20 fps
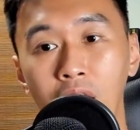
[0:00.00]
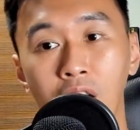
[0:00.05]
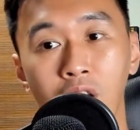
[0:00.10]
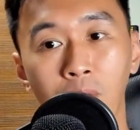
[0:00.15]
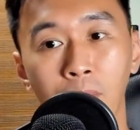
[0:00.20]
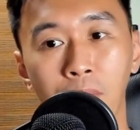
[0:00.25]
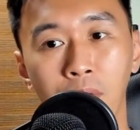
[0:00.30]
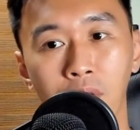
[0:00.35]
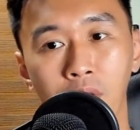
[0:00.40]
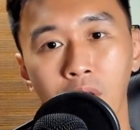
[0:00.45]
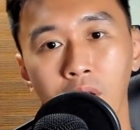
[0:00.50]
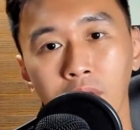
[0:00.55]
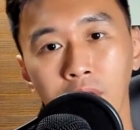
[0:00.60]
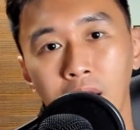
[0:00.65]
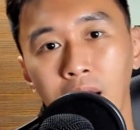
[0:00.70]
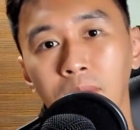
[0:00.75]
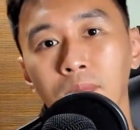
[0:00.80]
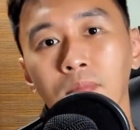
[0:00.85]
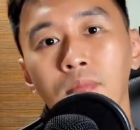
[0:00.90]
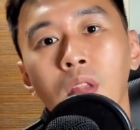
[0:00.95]
long period of
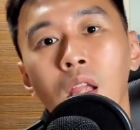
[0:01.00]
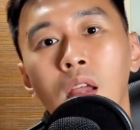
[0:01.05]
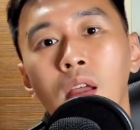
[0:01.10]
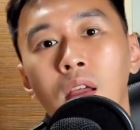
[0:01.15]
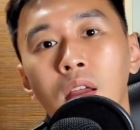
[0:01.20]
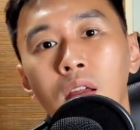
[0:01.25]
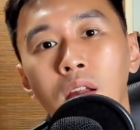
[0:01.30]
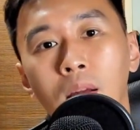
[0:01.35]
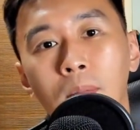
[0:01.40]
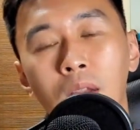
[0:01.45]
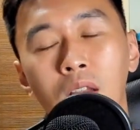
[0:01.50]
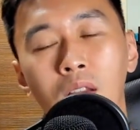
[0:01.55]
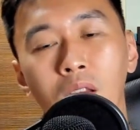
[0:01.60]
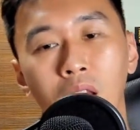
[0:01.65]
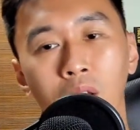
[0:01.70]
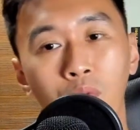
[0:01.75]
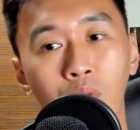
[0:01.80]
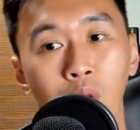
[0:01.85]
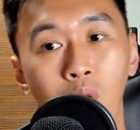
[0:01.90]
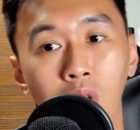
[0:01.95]
time. I mean,
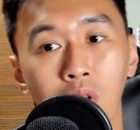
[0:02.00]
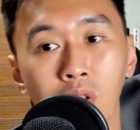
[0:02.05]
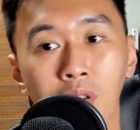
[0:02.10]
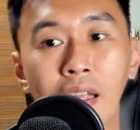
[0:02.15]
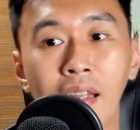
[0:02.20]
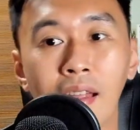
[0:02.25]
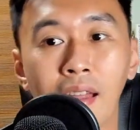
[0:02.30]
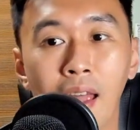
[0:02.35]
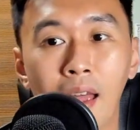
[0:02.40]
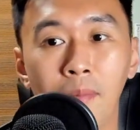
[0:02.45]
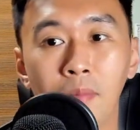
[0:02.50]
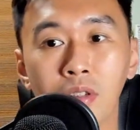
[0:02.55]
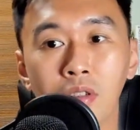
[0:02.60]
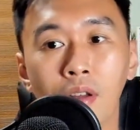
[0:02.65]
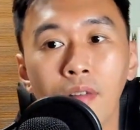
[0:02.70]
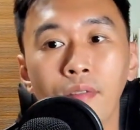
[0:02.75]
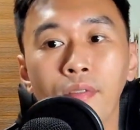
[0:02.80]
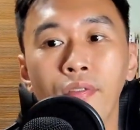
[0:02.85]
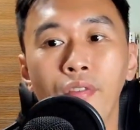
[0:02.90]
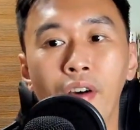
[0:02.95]
if we were to take
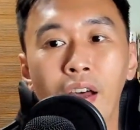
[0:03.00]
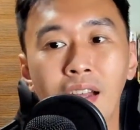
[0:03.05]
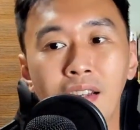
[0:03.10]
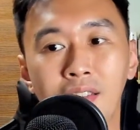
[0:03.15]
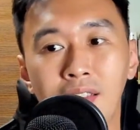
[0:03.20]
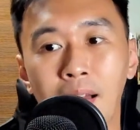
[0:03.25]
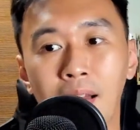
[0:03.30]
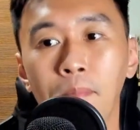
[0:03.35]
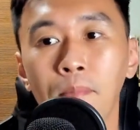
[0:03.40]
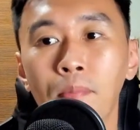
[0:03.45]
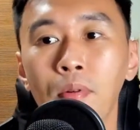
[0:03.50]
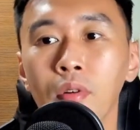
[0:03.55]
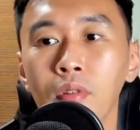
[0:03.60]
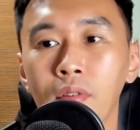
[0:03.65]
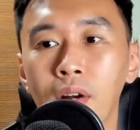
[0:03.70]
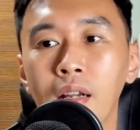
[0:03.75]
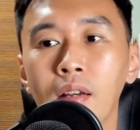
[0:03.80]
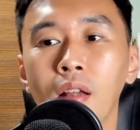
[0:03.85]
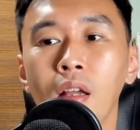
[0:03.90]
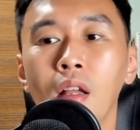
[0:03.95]
Amazon for example,
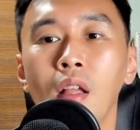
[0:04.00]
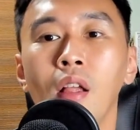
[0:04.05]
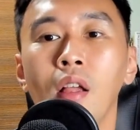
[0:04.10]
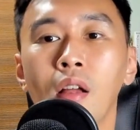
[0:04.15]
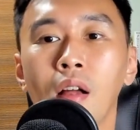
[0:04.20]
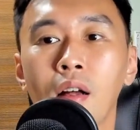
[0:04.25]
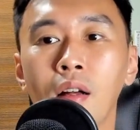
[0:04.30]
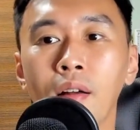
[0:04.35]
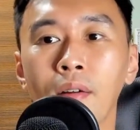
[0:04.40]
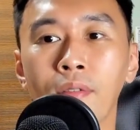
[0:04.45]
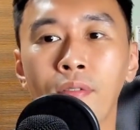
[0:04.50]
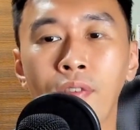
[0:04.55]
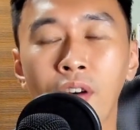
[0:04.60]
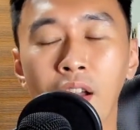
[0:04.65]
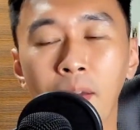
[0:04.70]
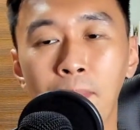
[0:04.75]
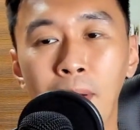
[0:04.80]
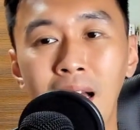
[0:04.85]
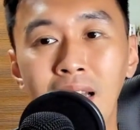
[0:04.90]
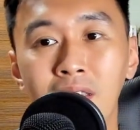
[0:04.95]
right? For
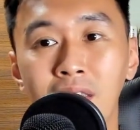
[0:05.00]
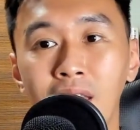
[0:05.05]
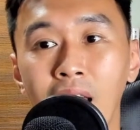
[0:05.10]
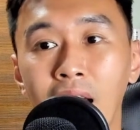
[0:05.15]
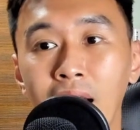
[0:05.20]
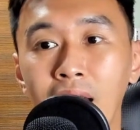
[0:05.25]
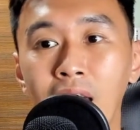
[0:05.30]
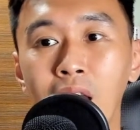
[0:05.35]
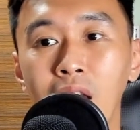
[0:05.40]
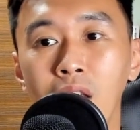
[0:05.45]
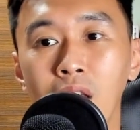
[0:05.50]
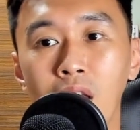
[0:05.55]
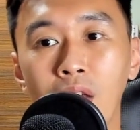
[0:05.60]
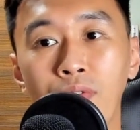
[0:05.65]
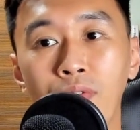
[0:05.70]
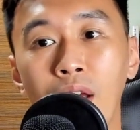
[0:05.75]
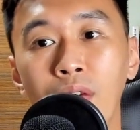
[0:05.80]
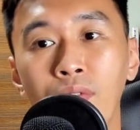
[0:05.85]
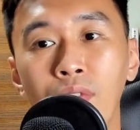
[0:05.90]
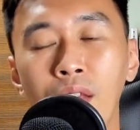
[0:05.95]
the past decade,
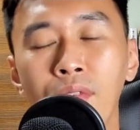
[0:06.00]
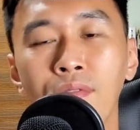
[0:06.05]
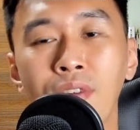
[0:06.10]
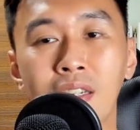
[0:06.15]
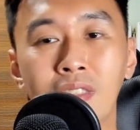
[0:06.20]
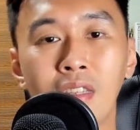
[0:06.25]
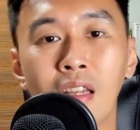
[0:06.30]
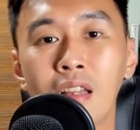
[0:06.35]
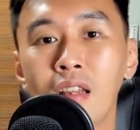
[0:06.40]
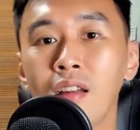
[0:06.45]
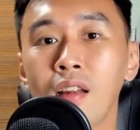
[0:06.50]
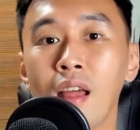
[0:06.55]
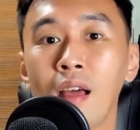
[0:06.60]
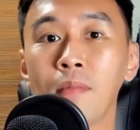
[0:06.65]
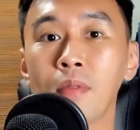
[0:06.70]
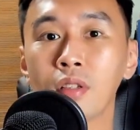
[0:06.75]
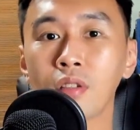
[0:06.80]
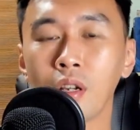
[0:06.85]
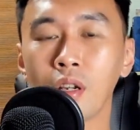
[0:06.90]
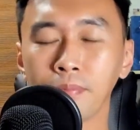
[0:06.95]
if you have invested in
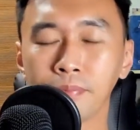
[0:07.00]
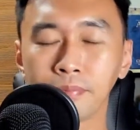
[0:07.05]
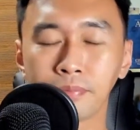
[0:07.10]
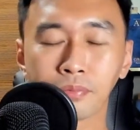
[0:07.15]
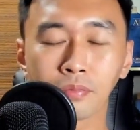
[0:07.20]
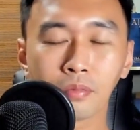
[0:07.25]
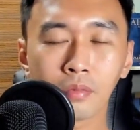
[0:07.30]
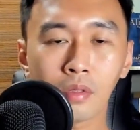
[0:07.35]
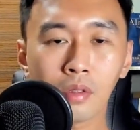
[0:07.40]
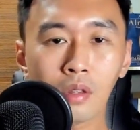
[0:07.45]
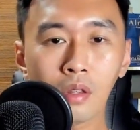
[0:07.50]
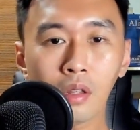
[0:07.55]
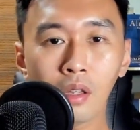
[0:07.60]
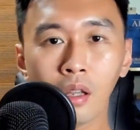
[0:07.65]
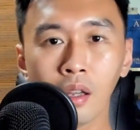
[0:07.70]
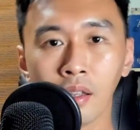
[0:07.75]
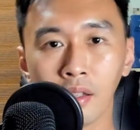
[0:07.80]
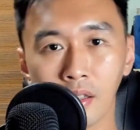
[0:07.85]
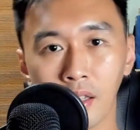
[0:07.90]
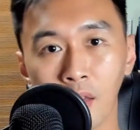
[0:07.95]
Amazon,
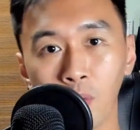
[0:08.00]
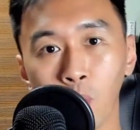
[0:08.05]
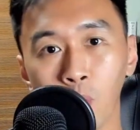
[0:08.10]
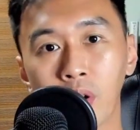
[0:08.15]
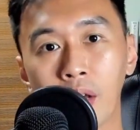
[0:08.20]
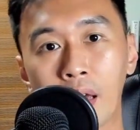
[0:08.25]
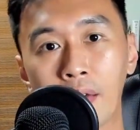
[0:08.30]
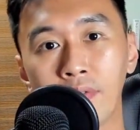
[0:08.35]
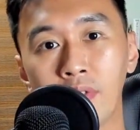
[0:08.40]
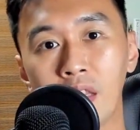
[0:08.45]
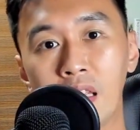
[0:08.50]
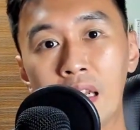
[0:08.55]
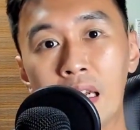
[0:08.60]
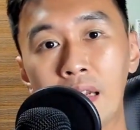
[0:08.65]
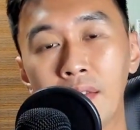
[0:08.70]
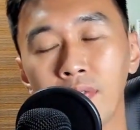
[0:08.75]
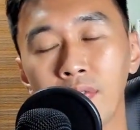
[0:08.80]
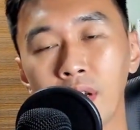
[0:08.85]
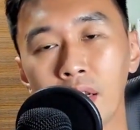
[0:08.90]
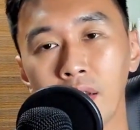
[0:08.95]
it would have
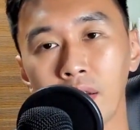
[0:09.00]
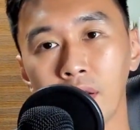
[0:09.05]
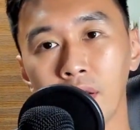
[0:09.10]
delivered